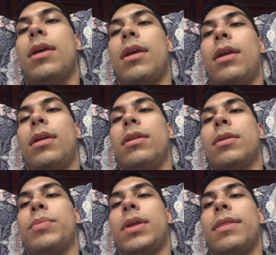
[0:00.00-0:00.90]

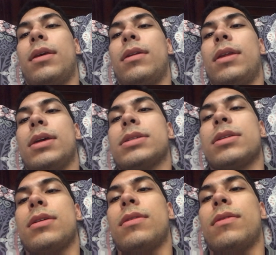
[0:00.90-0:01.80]
Yep, and then
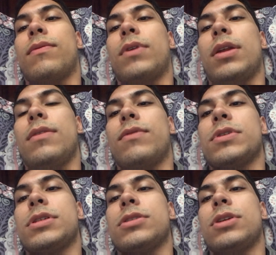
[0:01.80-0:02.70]
next in Freddy
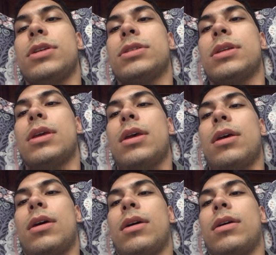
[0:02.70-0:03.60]
versus Jason,
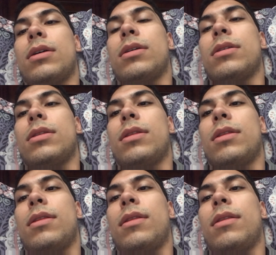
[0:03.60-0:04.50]

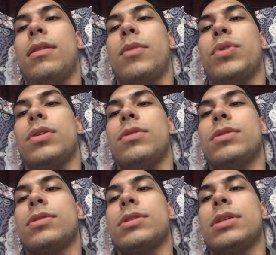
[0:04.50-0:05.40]
the
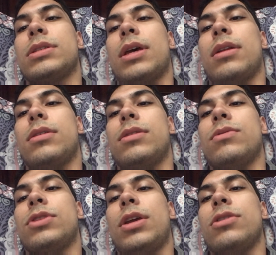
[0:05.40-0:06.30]
producers decided
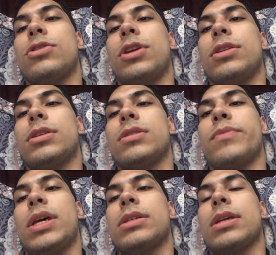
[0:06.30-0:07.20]
to change Jason's
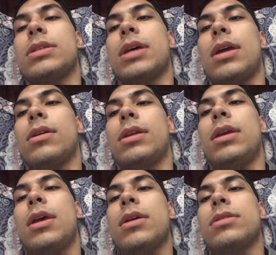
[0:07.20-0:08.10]
mask
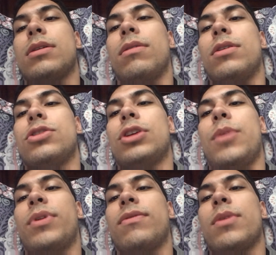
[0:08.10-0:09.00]
entirely. So the
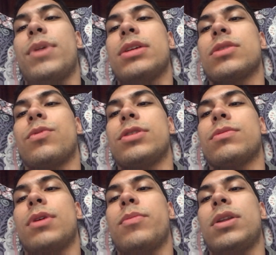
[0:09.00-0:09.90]
shape of the mask
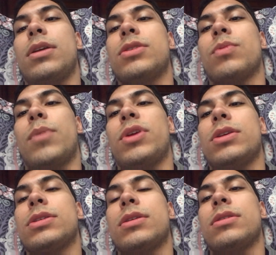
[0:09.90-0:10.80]
is
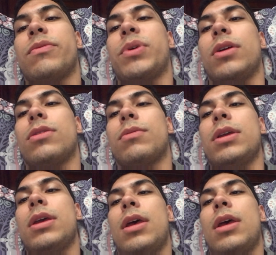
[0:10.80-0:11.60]
reminiscent of Part 3.